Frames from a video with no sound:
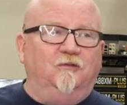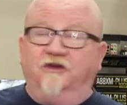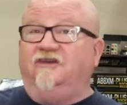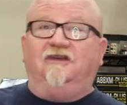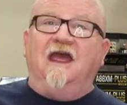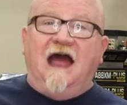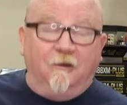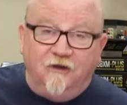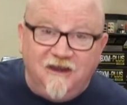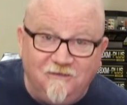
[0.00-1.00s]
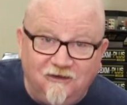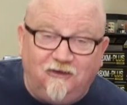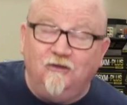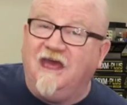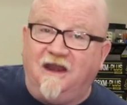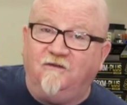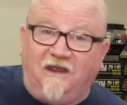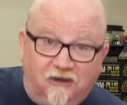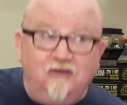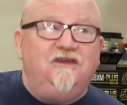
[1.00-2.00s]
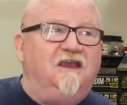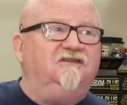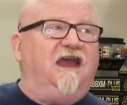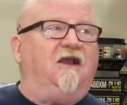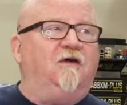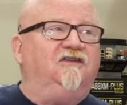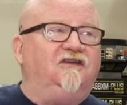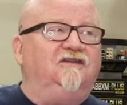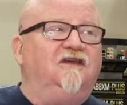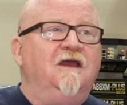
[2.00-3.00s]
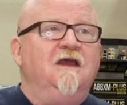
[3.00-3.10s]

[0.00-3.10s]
Wouldn't I wouldn't even do that if I knew the exact questions.